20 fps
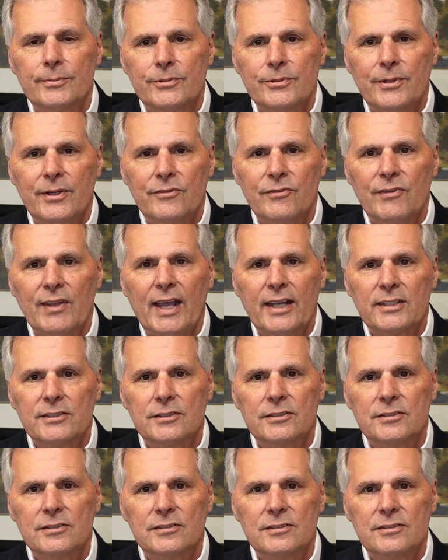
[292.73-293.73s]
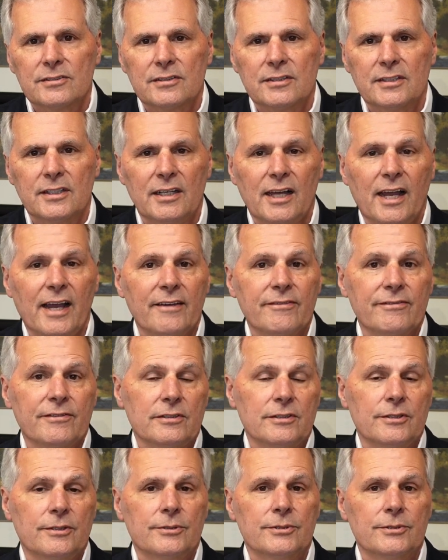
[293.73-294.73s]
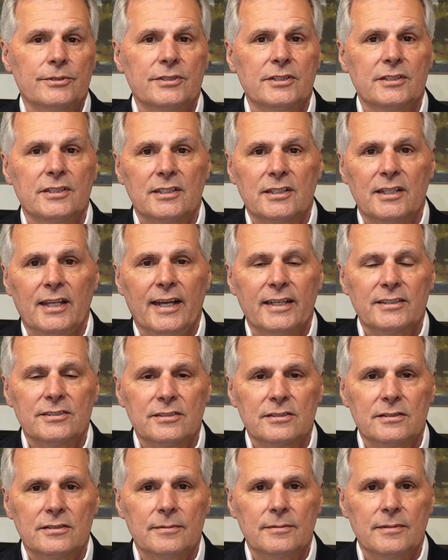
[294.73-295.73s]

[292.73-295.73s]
transactions that I've closed in the class,